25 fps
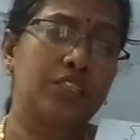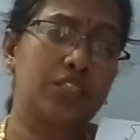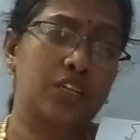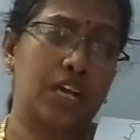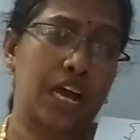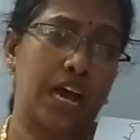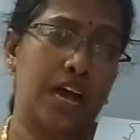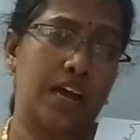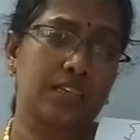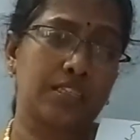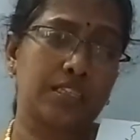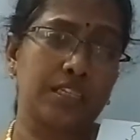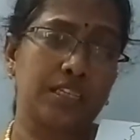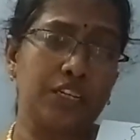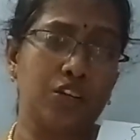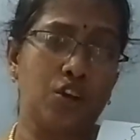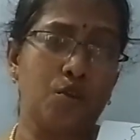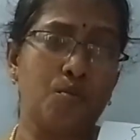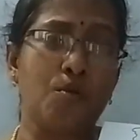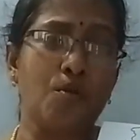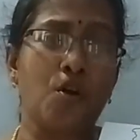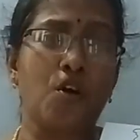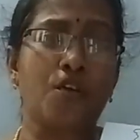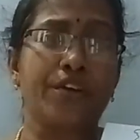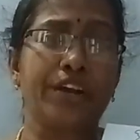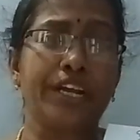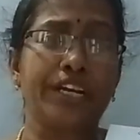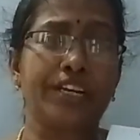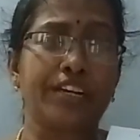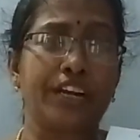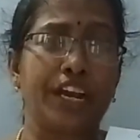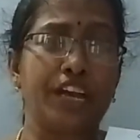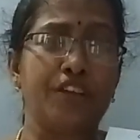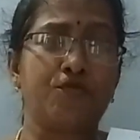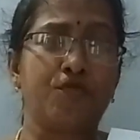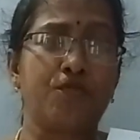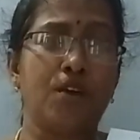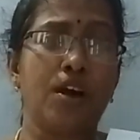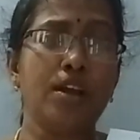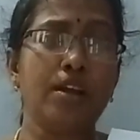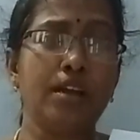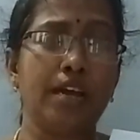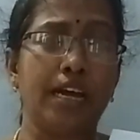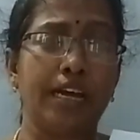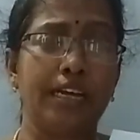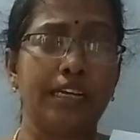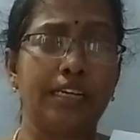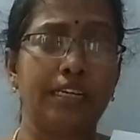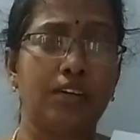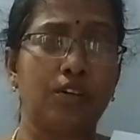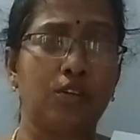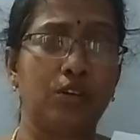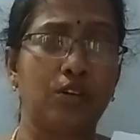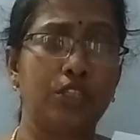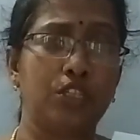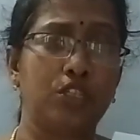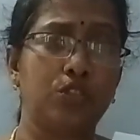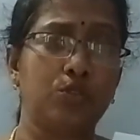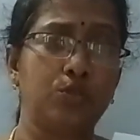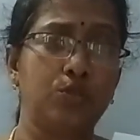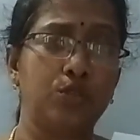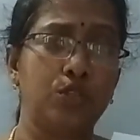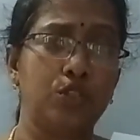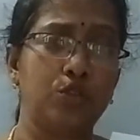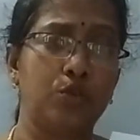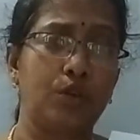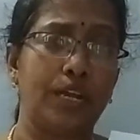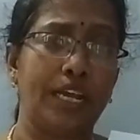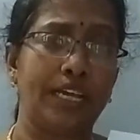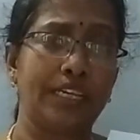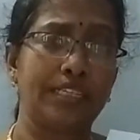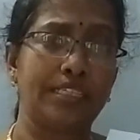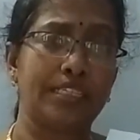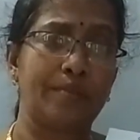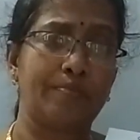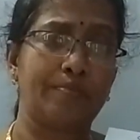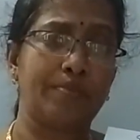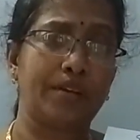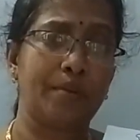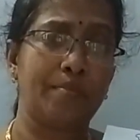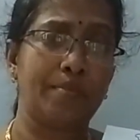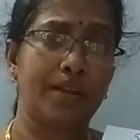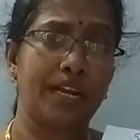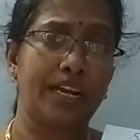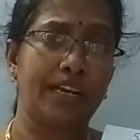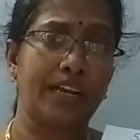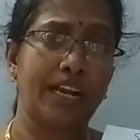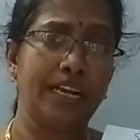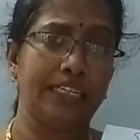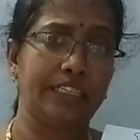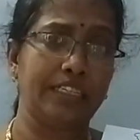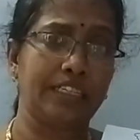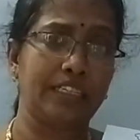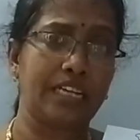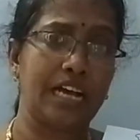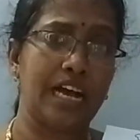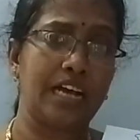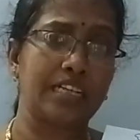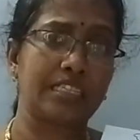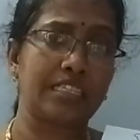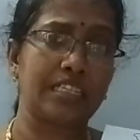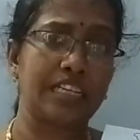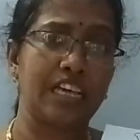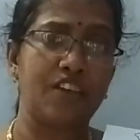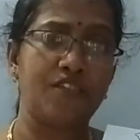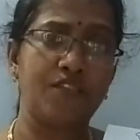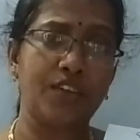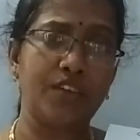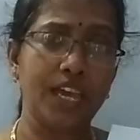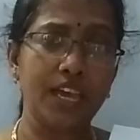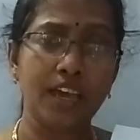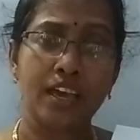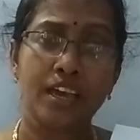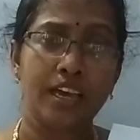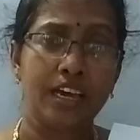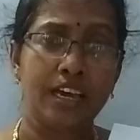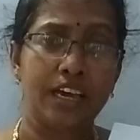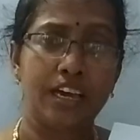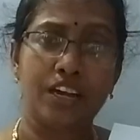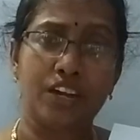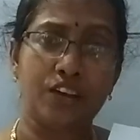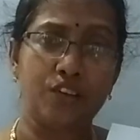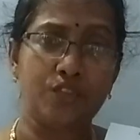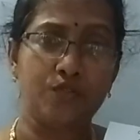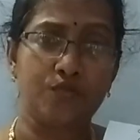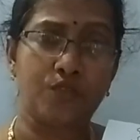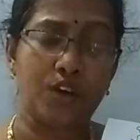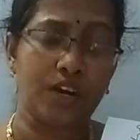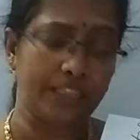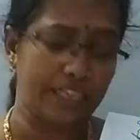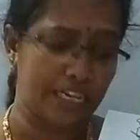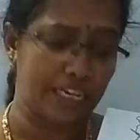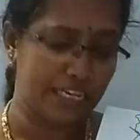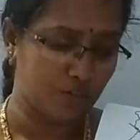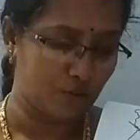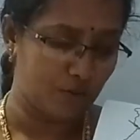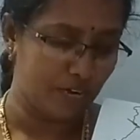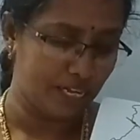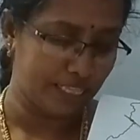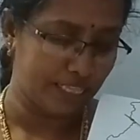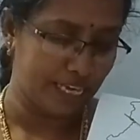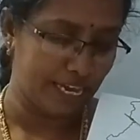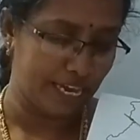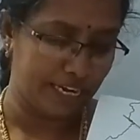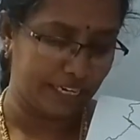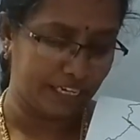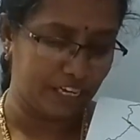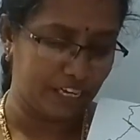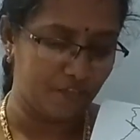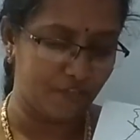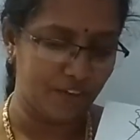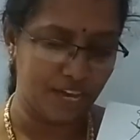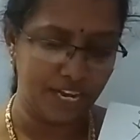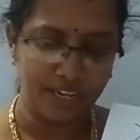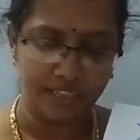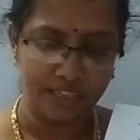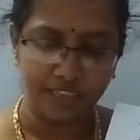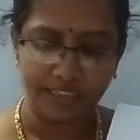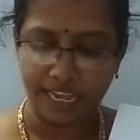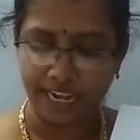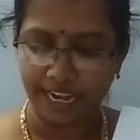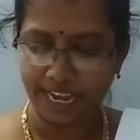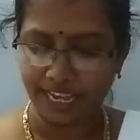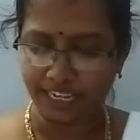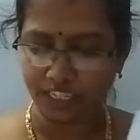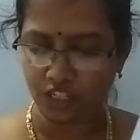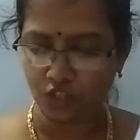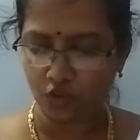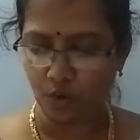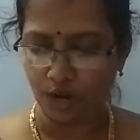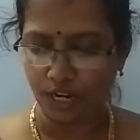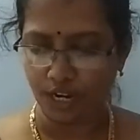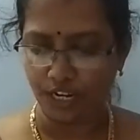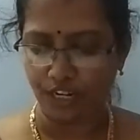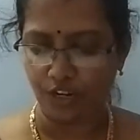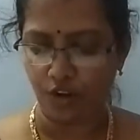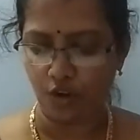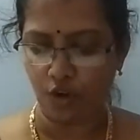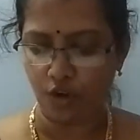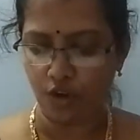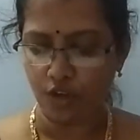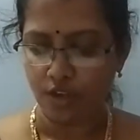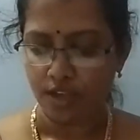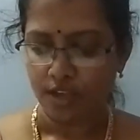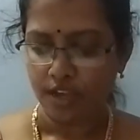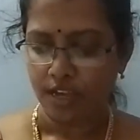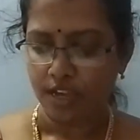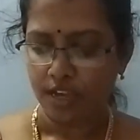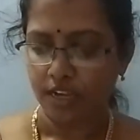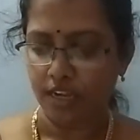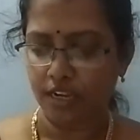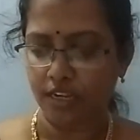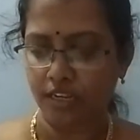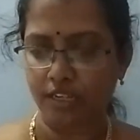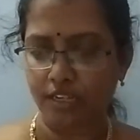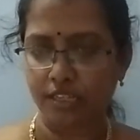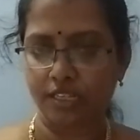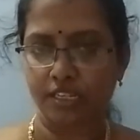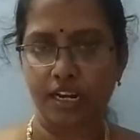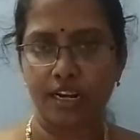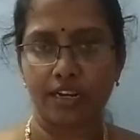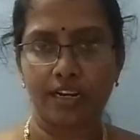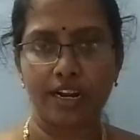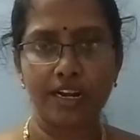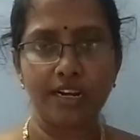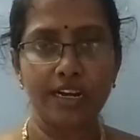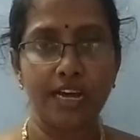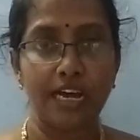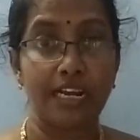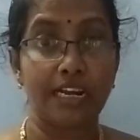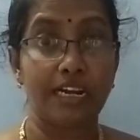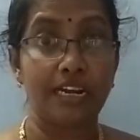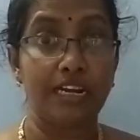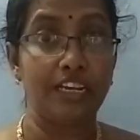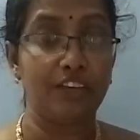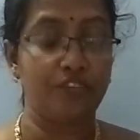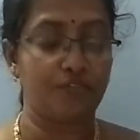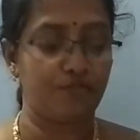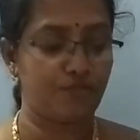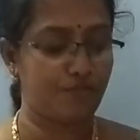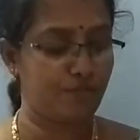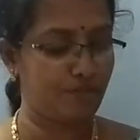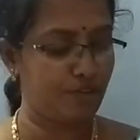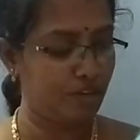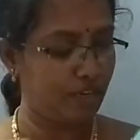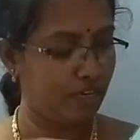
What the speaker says: causes, moderate rainfall. June, July, September, and it causes heavy rainfall. That only we are given. The next one, children, relief.